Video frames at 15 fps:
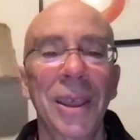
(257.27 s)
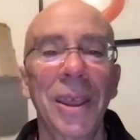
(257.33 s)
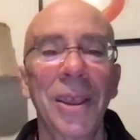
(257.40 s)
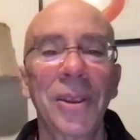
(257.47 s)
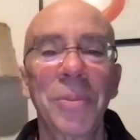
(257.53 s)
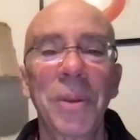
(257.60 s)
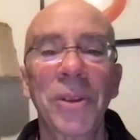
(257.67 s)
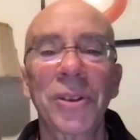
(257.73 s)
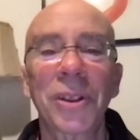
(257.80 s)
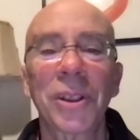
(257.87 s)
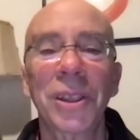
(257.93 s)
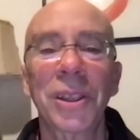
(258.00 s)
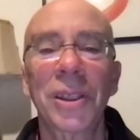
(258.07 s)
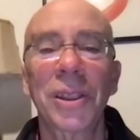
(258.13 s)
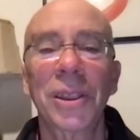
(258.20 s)

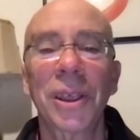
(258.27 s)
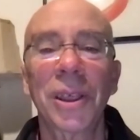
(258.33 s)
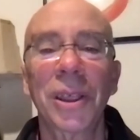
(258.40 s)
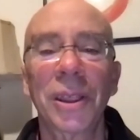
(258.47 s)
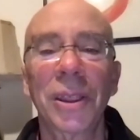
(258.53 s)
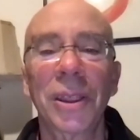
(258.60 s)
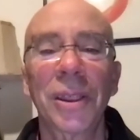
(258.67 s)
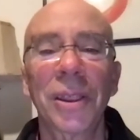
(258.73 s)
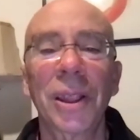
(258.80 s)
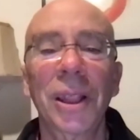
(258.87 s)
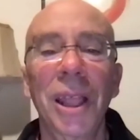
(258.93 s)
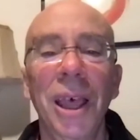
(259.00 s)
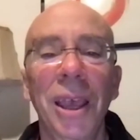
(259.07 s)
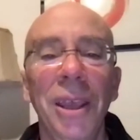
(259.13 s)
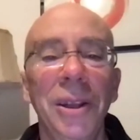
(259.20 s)
especially the
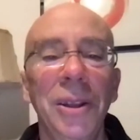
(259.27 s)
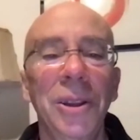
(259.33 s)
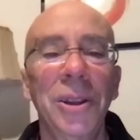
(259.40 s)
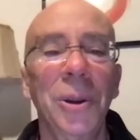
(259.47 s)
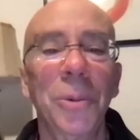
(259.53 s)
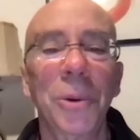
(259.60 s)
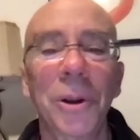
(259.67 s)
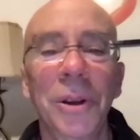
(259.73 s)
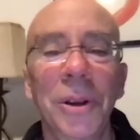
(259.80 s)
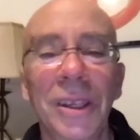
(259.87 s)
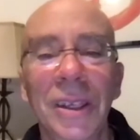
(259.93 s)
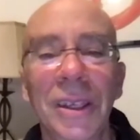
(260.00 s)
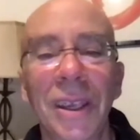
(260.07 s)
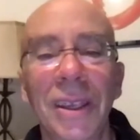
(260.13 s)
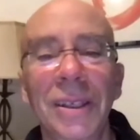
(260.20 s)
line in here where he
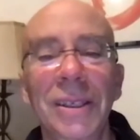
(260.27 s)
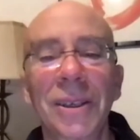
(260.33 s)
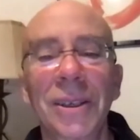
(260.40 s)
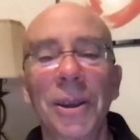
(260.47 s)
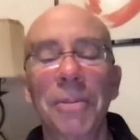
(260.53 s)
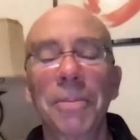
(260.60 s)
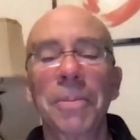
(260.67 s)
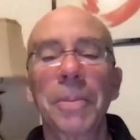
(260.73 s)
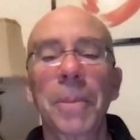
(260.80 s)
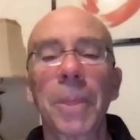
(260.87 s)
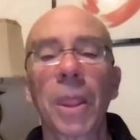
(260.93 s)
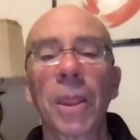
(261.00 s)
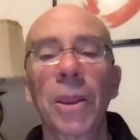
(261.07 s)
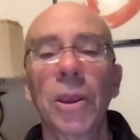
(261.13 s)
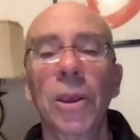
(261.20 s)
says,
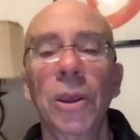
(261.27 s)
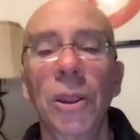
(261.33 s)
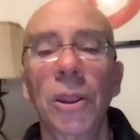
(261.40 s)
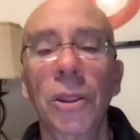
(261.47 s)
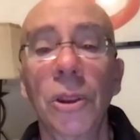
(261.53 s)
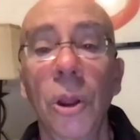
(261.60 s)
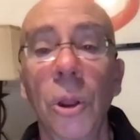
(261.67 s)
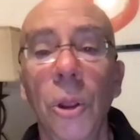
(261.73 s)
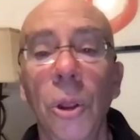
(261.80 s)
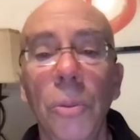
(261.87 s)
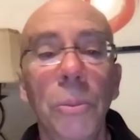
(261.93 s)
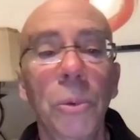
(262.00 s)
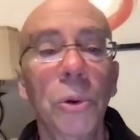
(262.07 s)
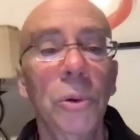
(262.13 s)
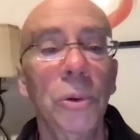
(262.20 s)
the whole
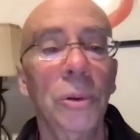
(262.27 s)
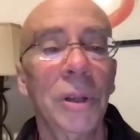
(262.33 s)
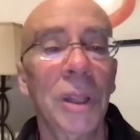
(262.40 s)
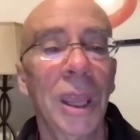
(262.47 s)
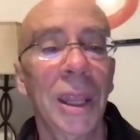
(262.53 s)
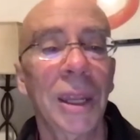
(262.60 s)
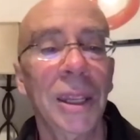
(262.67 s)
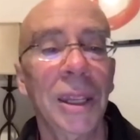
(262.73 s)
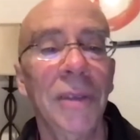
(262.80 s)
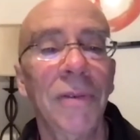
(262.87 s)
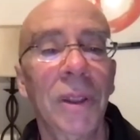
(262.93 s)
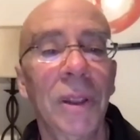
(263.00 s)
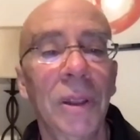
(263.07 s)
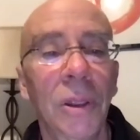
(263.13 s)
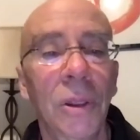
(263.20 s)
moon and
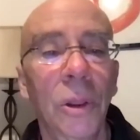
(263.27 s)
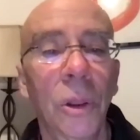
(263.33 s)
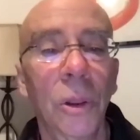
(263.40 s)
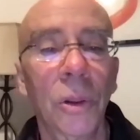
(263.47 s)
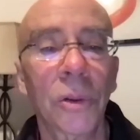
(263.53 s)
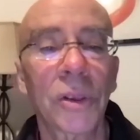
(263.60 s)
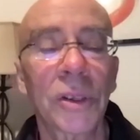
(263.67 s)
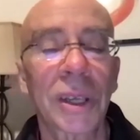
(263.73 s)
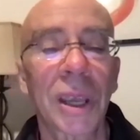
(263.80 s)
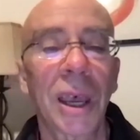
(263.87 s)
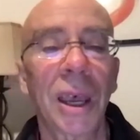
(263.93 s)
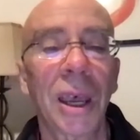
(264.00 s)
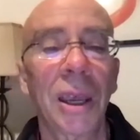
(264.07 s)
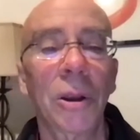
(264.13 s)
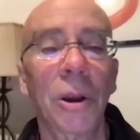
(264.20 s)
even the whole
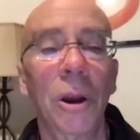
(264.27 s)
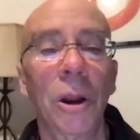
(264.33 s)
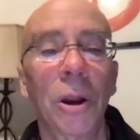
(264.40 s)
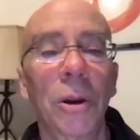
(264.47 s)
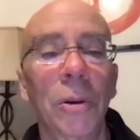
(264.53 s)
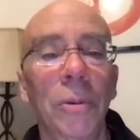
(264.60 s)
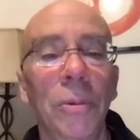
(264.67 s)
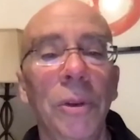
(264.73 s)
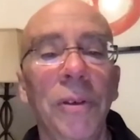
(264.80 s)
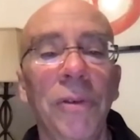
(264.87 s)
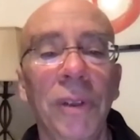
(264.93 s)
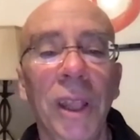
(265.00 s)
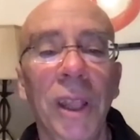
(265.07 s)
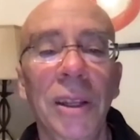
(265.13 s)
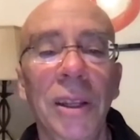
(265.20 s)
sky are
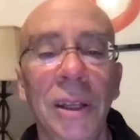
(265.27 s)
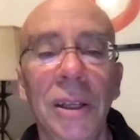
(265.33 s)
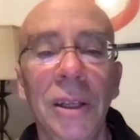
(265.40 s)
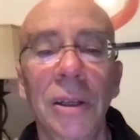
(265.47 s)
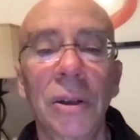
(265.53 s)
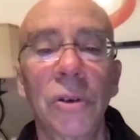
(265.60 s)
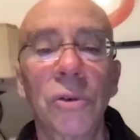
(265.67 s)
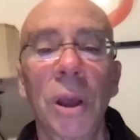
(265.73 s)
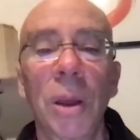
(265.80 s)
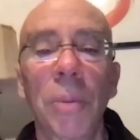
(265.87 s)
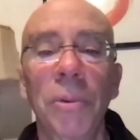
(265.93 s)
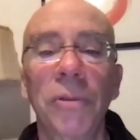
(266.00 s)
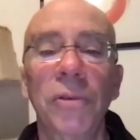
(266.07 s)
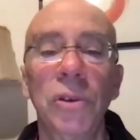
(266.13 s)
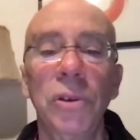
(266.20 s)
reflected in a
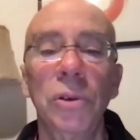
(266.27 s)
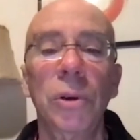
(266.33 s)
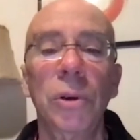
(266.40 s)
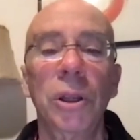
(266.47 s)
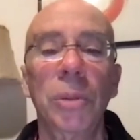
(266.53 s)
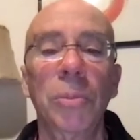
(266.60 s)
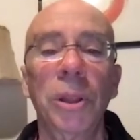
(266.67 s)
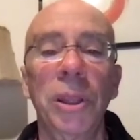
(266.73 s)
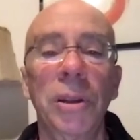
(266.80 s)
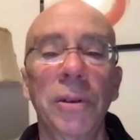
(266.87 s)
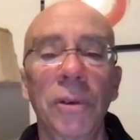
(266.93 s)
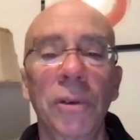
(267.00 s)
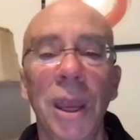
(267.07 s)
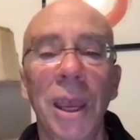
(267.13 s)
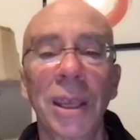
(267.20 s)
drop of dew on a blade
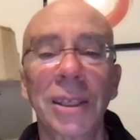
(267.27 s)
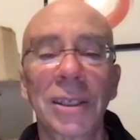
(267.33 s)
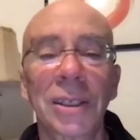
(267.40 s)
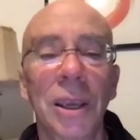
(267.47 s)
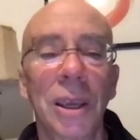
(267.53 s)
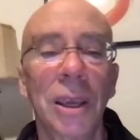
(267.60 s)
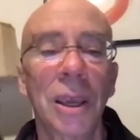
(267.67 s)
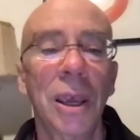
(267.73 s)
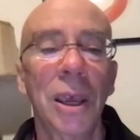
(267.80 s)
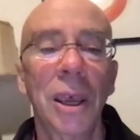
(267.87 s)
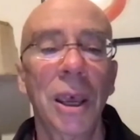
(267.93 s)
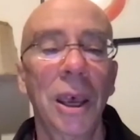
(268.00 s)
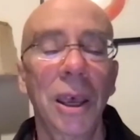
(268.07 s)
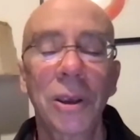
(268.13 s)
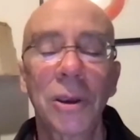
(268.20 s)
of grass,
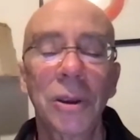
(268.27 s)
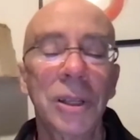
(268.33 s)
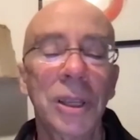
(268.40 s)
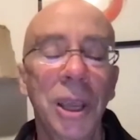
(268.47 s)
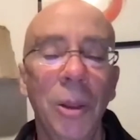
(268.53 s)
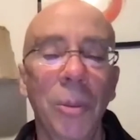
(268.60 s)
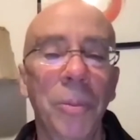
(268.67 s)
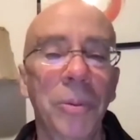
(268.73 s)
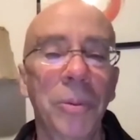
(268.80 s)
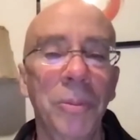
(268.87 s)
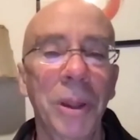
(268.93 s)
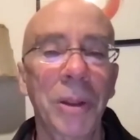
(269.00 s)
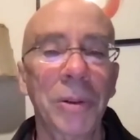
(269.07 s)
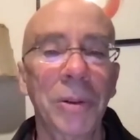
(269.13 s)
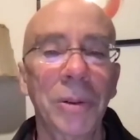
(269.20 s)
I couldn't help
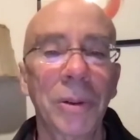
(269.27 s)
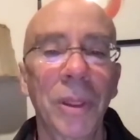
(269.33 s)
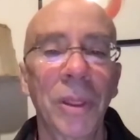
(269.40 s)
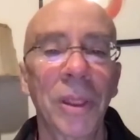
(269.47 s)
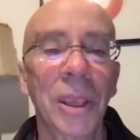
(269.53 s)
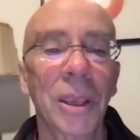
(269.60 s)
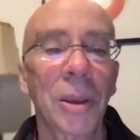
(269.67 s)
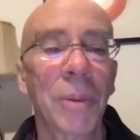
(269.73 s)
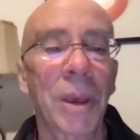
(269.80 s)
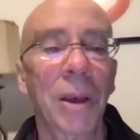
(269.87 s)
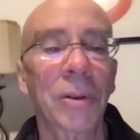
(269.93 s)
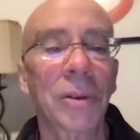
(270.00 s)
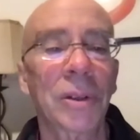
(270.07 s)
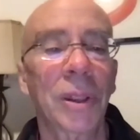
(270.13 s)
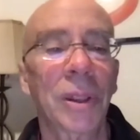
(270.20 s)
but think
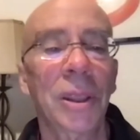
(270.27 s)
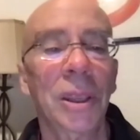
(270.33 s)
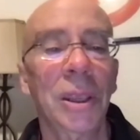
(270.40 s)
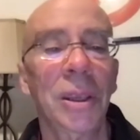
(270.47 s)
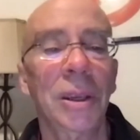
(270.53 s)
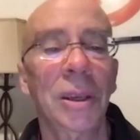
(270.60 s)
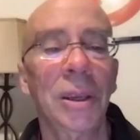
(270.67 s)
about the